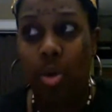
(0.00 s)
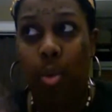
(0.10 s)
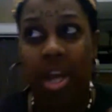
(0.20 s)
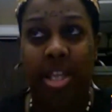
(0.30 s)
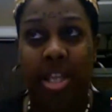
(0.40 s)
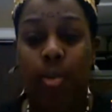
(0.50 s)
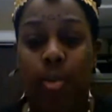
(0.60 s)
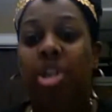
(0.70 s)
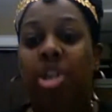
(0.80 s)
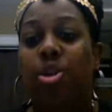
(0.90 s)
the way
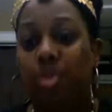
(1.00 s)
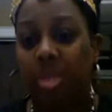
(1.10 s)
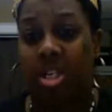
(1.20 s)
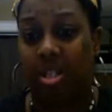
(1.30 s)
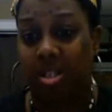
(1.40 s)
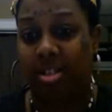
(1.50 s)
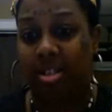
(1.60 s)
that we use it?